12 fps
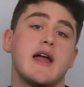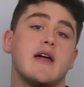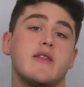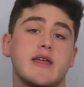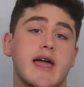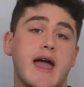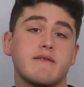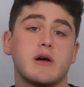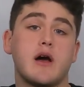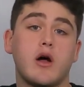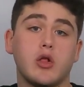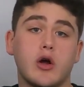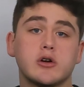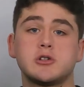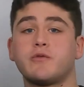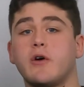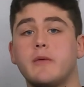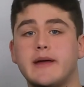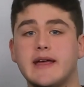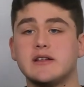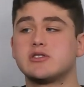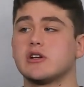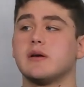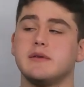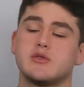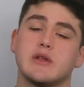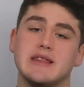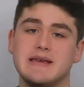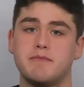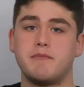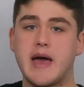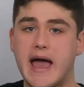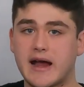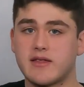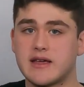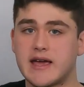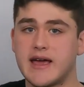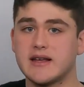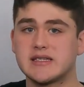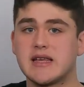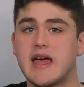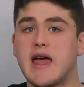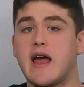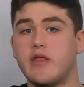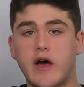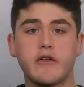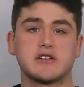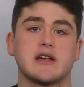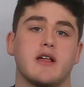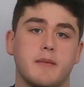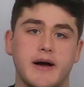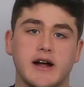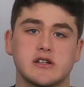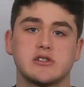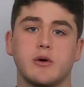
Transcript: and they have a large foam insert in between the back of the case and the other side of the box.